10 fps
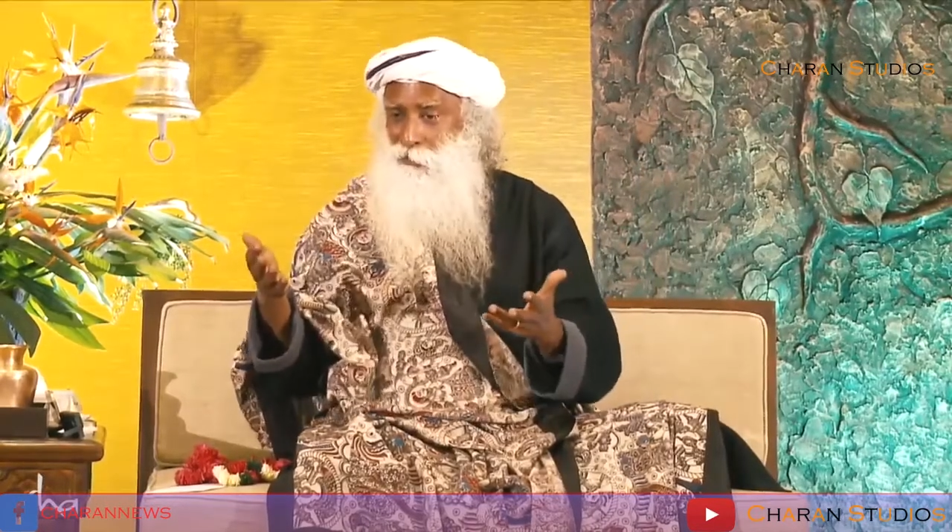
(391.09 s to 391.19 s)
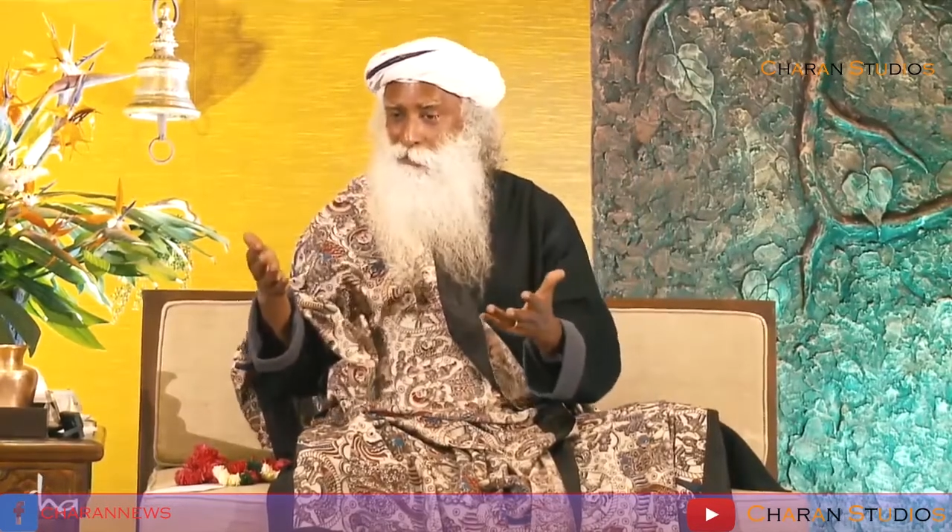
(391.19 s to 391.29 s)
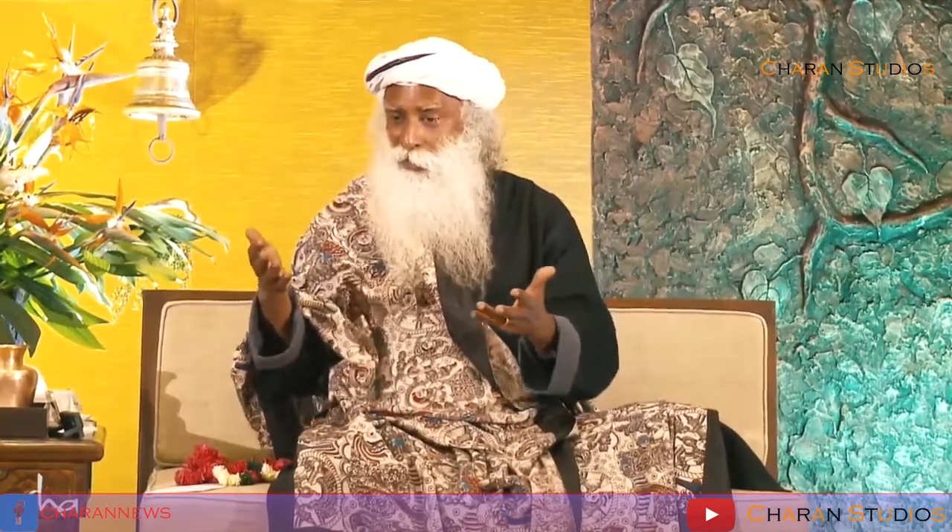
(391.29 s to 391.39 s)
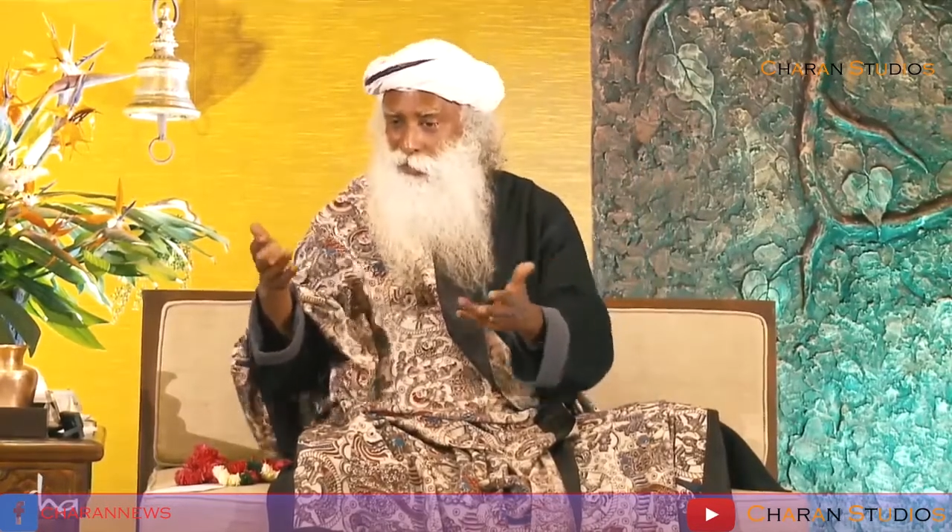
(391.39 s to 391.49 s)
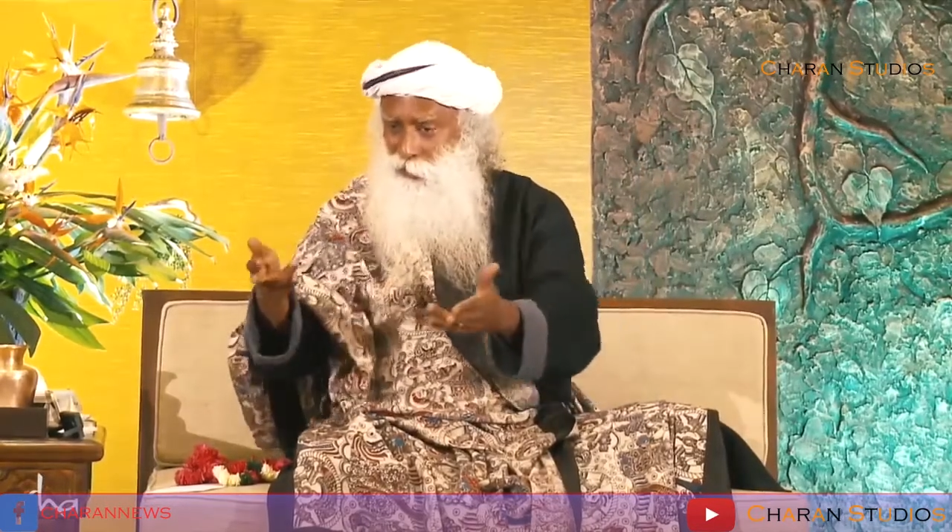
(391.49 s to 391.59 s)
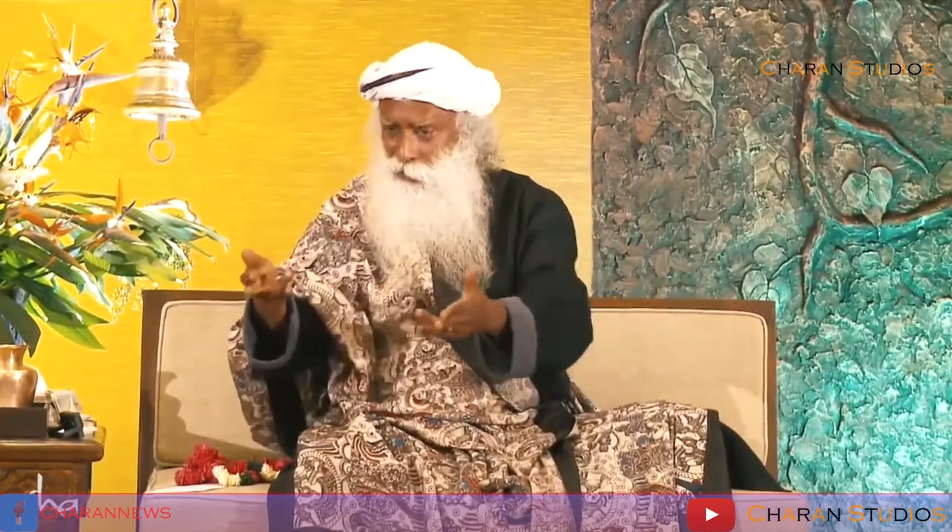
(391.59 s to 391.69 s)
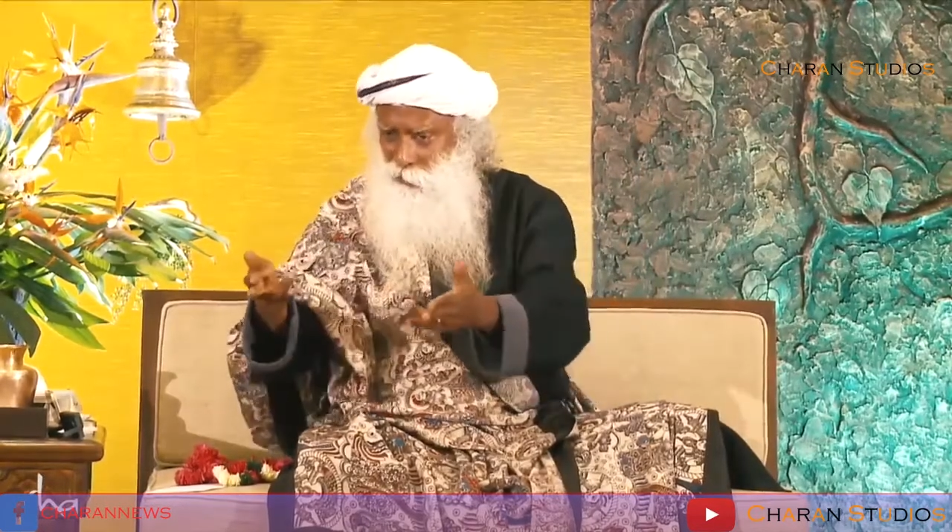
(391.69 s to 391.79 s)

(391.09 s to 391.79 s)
but is this